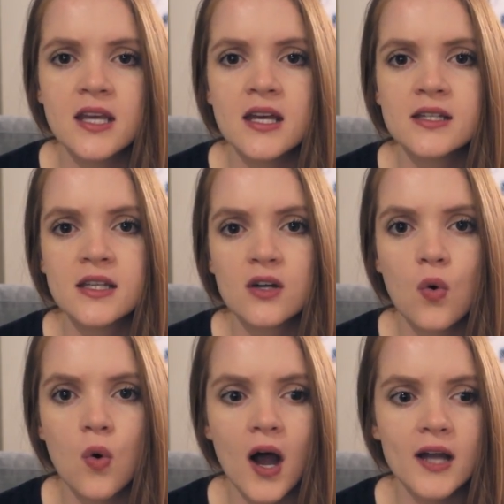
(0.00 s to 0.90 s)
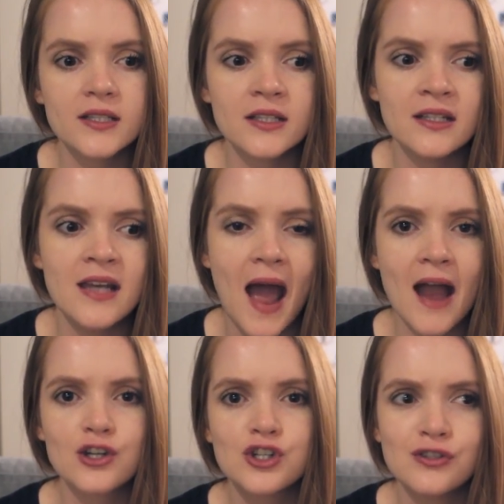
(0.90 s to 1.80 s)
there's quite an
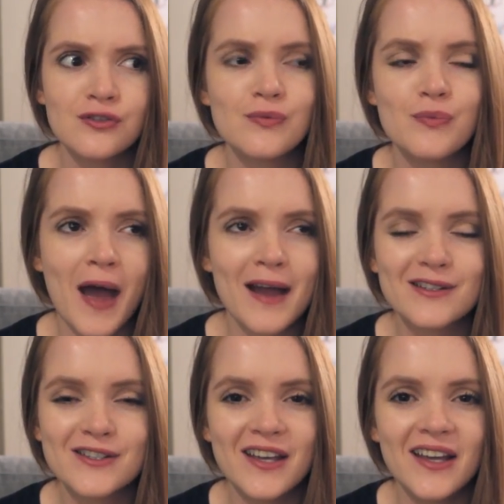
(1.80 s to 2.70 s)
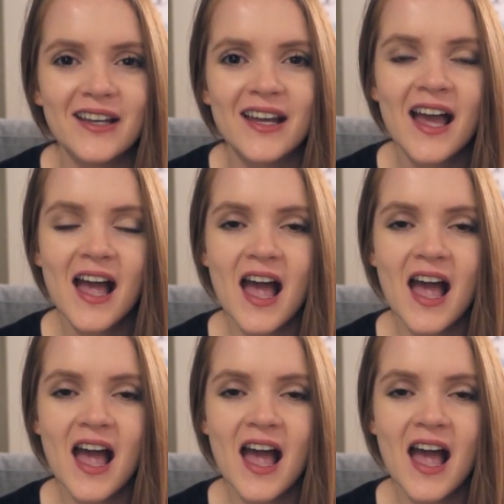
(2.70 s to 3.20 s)
action packed scene